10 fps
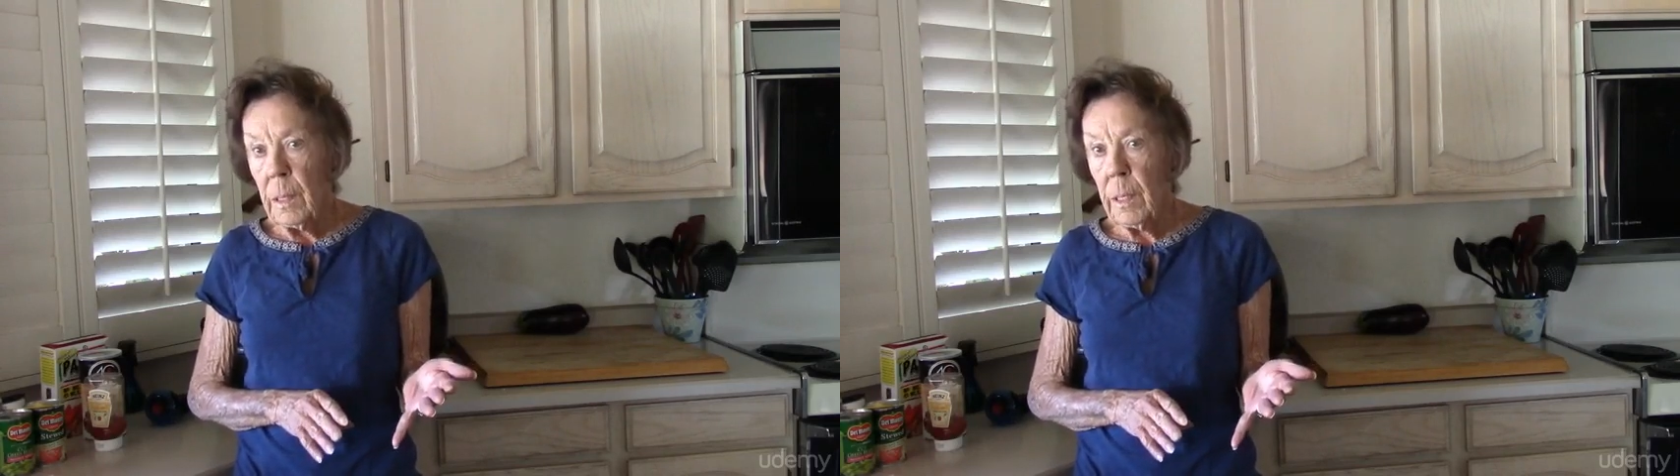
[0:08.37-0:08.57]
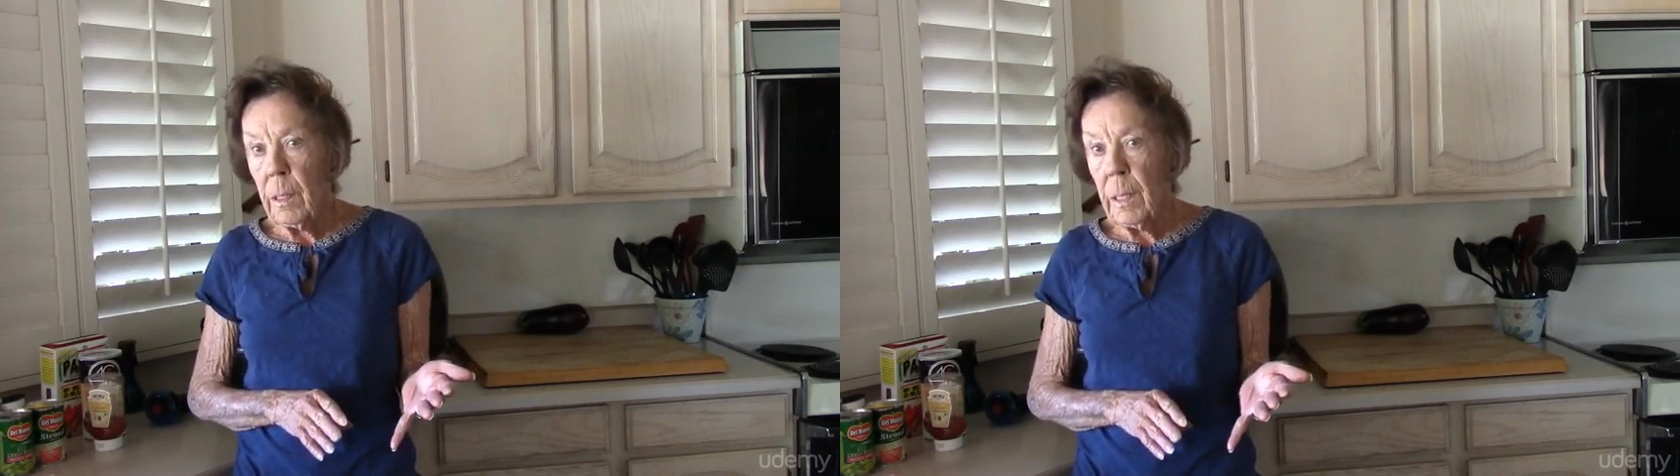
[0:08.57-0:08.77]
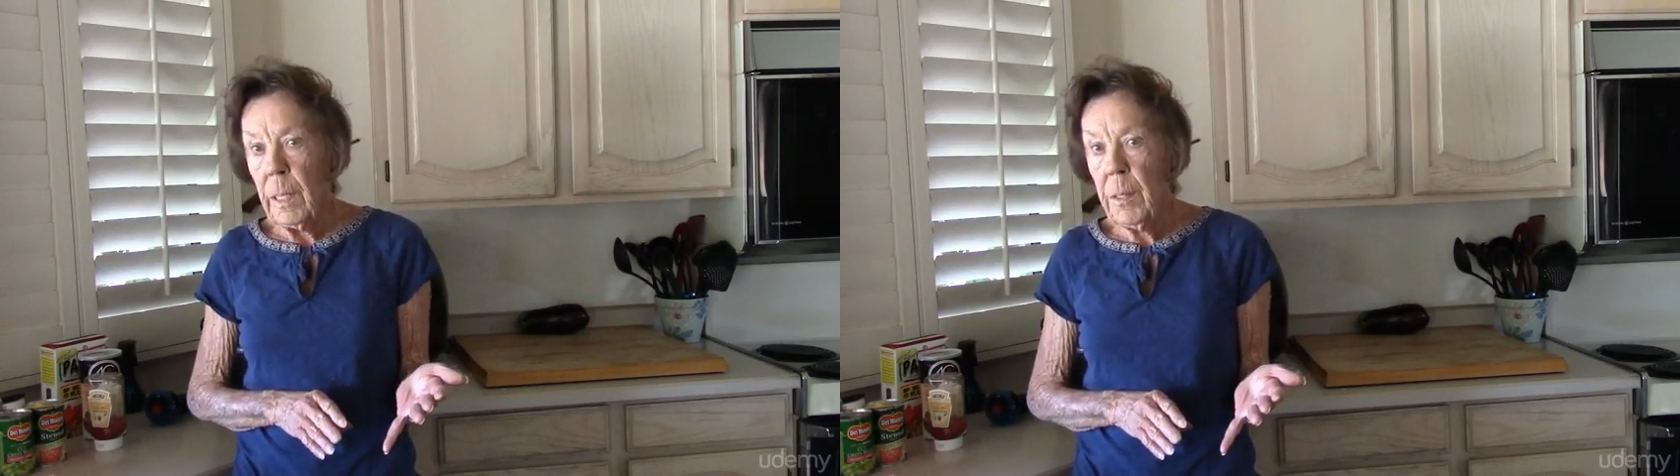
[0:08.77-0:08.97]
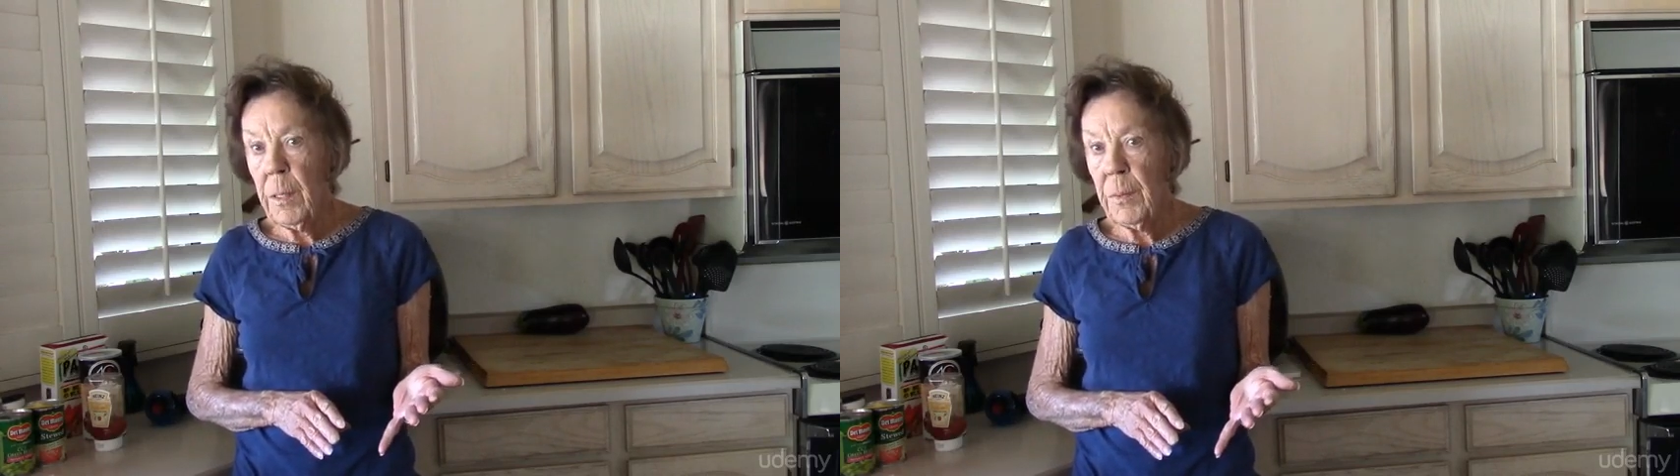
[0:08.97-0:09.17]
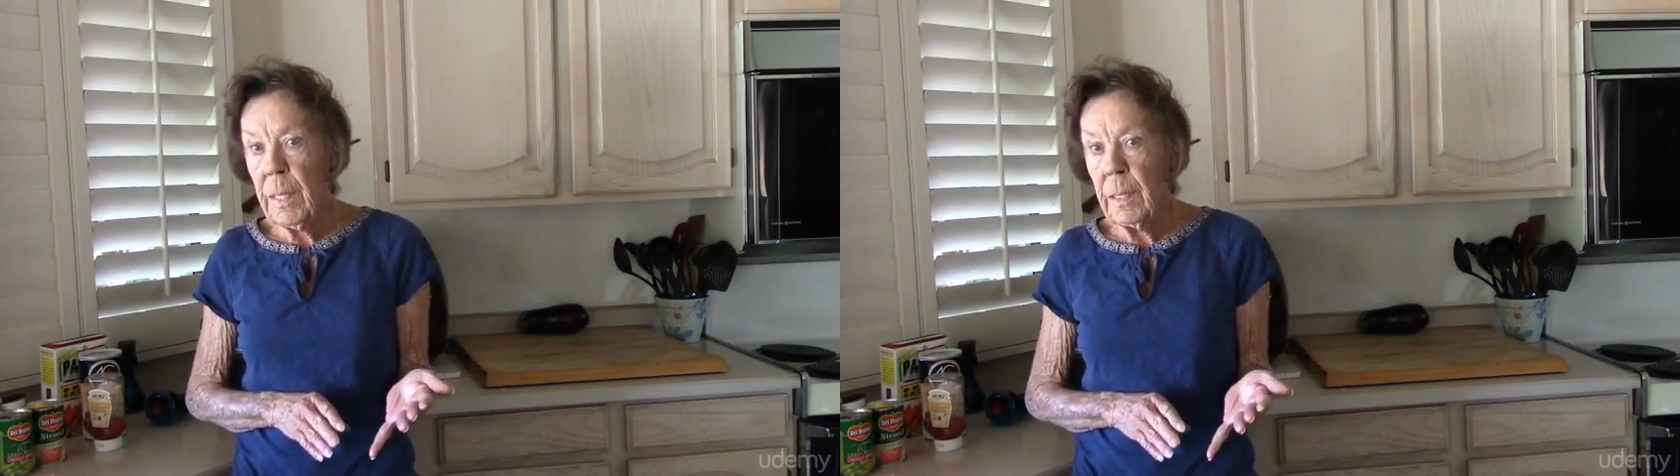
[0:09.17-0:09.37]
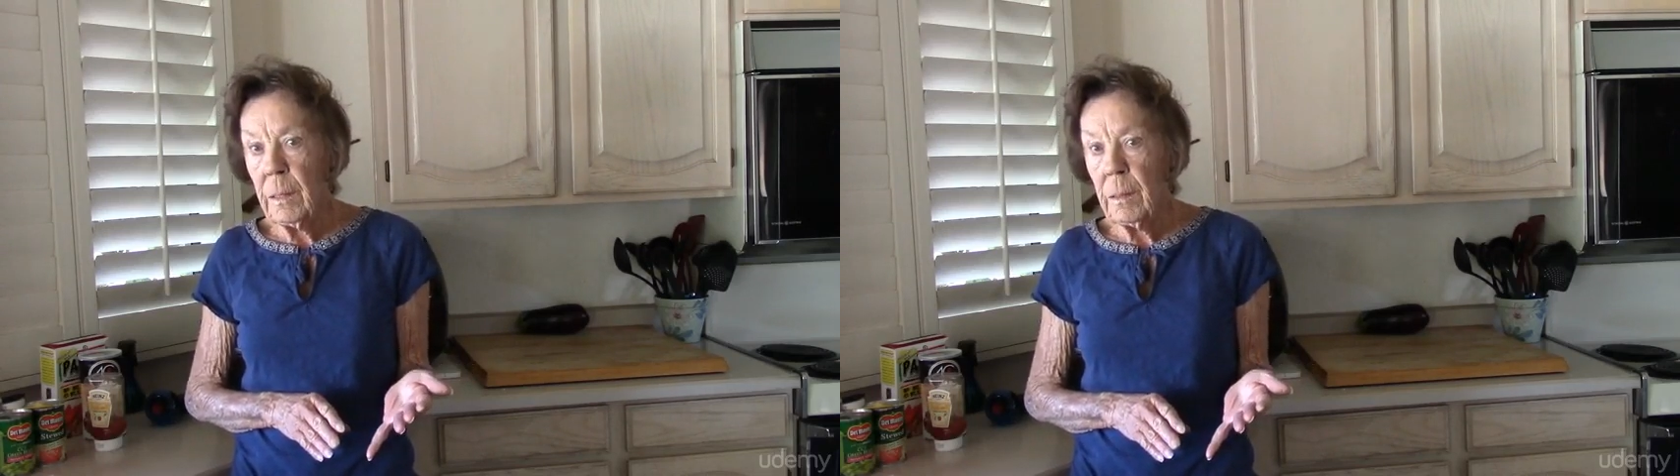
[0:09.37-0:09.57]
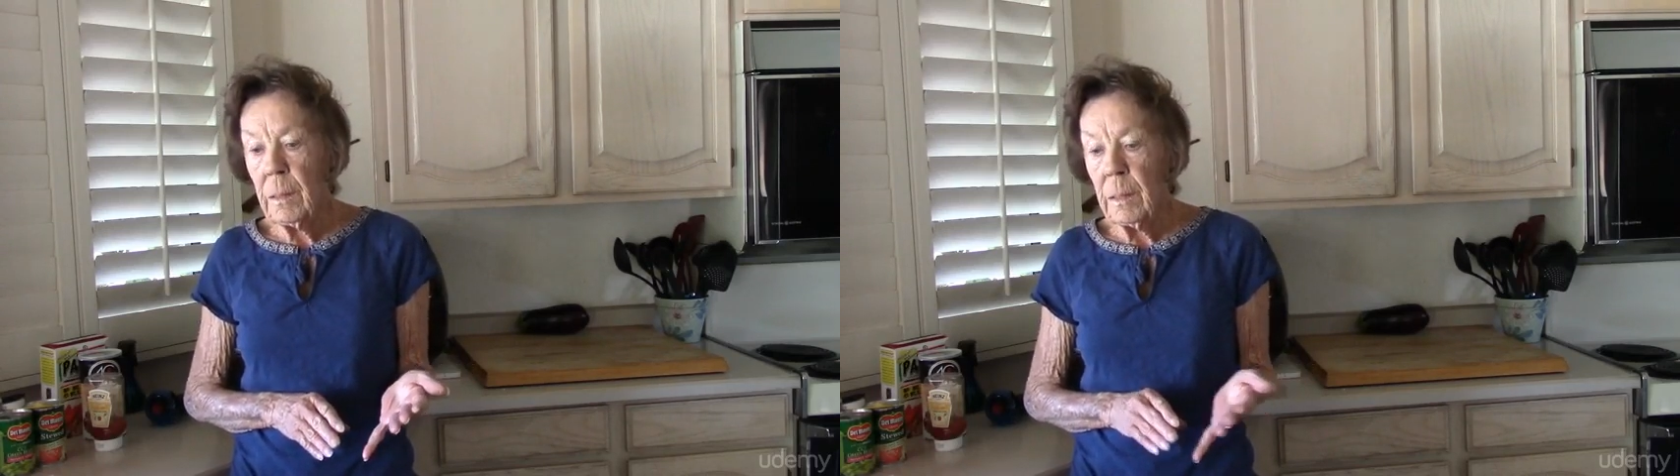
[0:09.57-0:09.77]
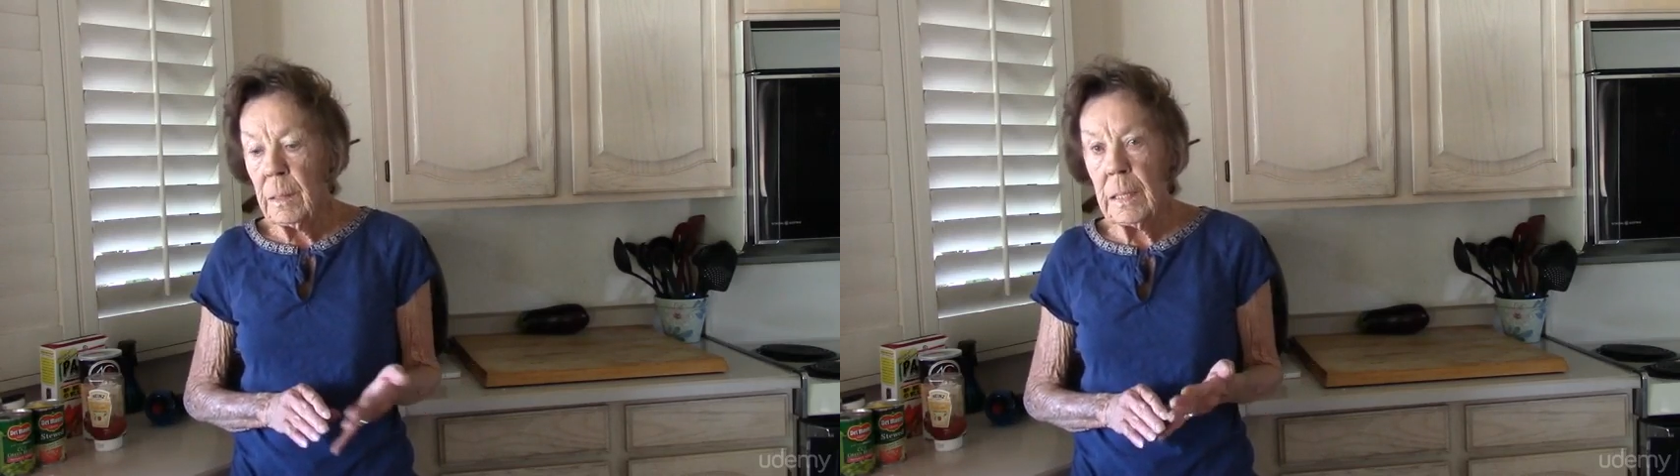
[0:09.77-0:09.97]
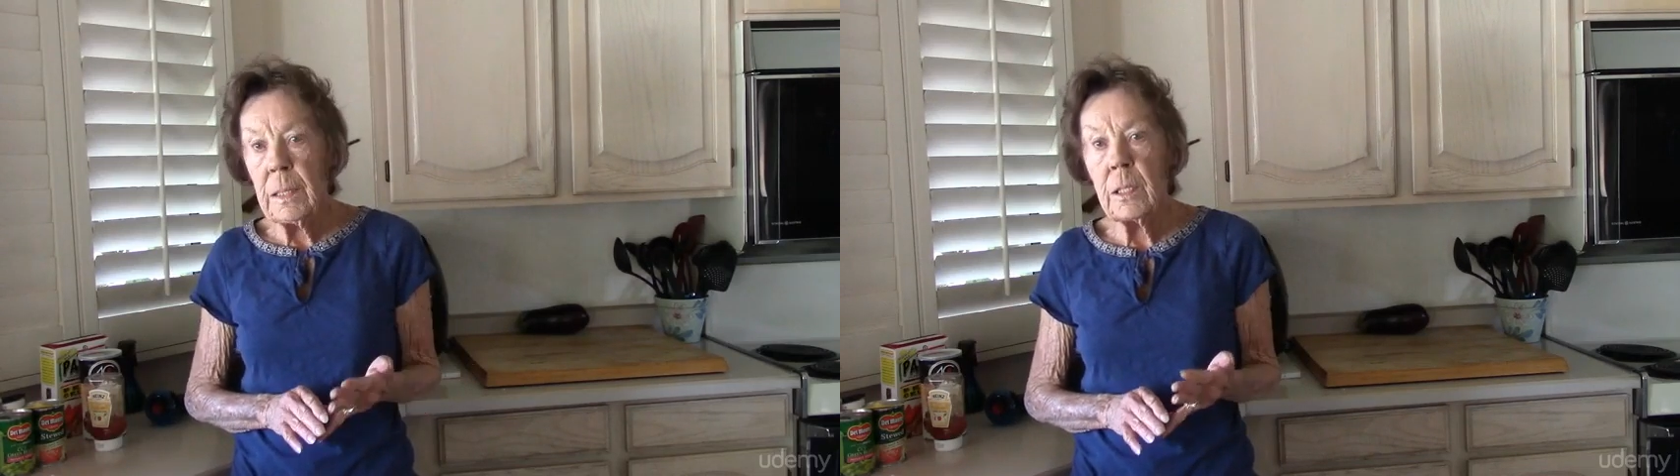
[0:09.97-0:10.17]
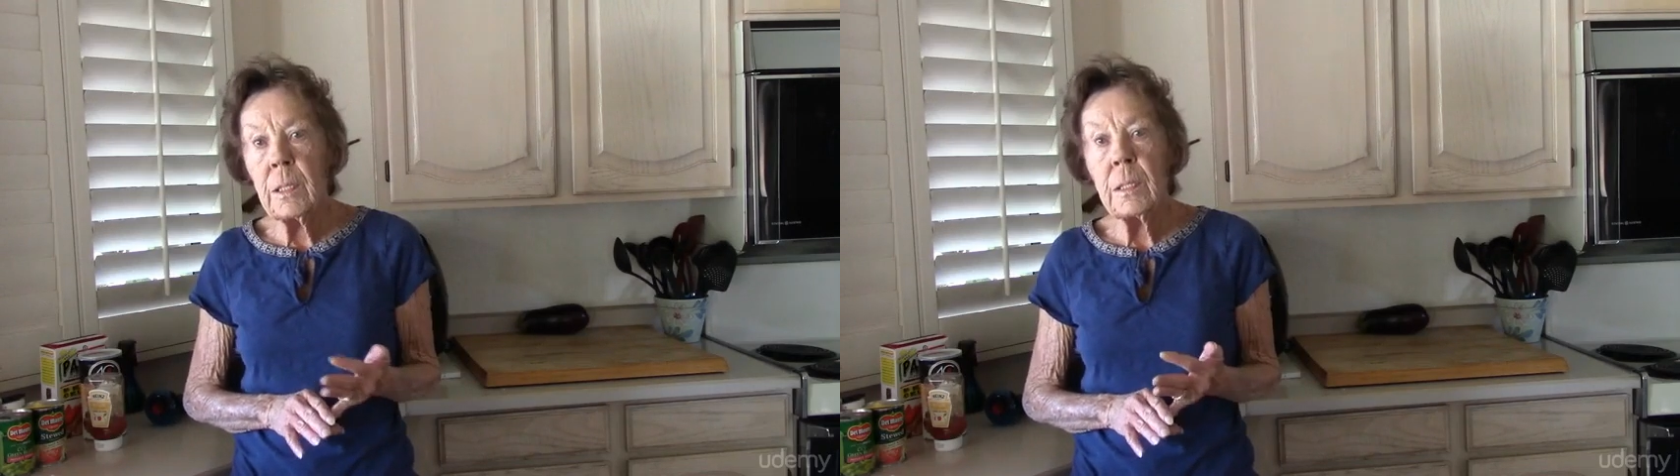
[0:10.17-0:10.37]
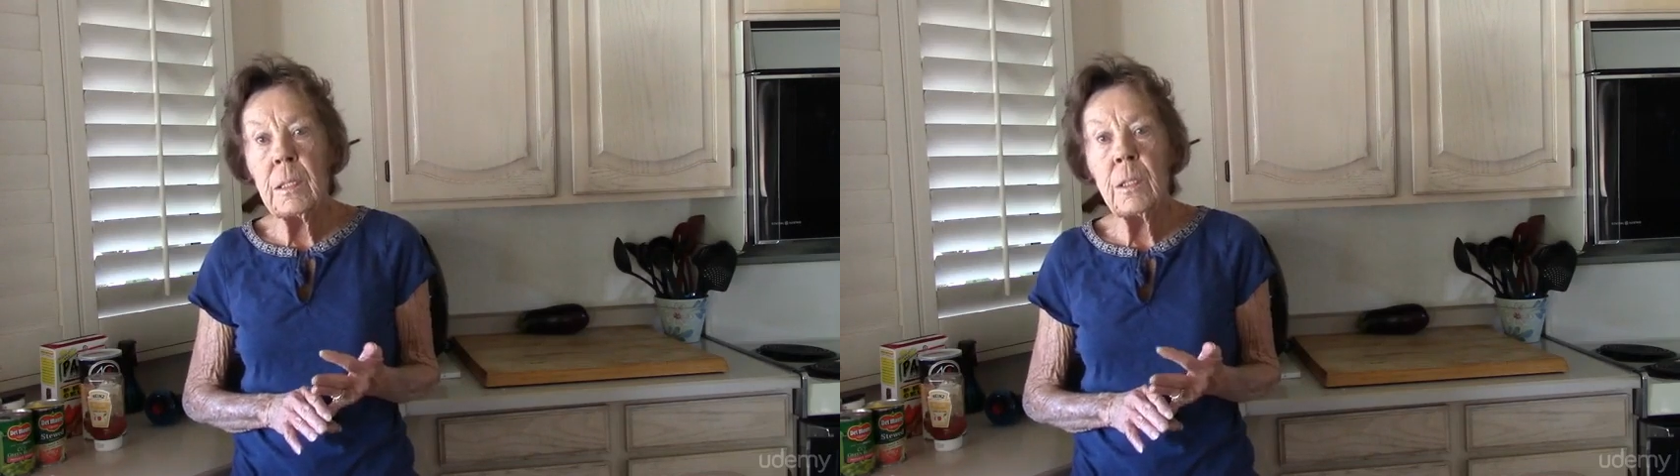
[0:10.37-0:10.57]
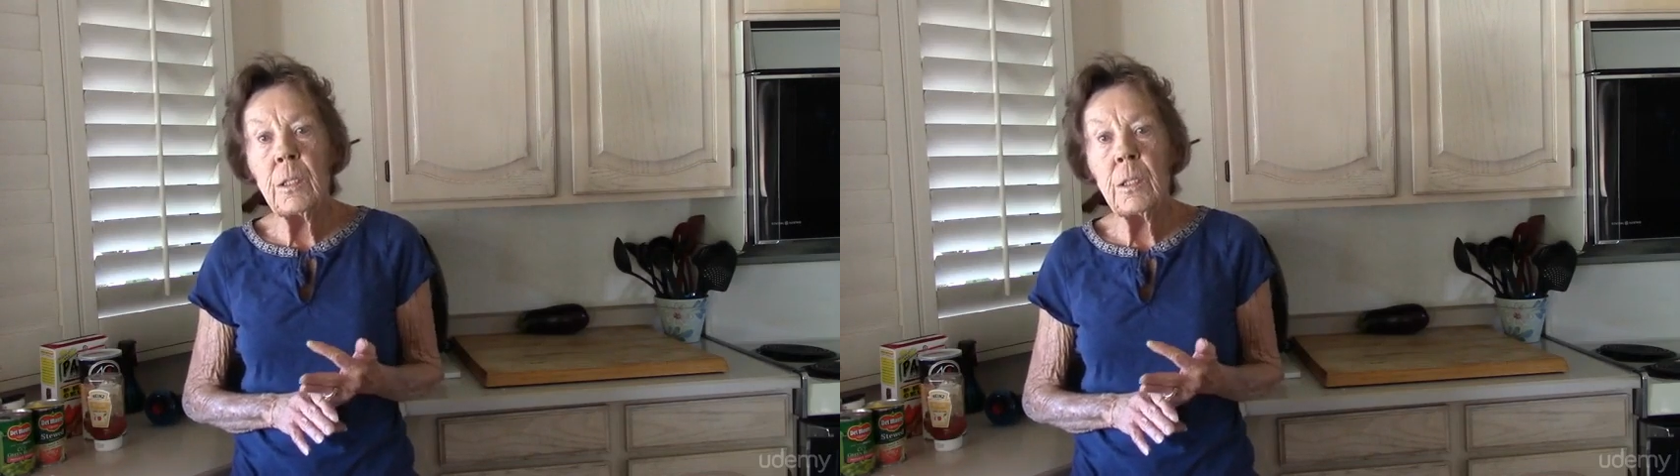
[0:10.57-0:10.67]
There are other things that just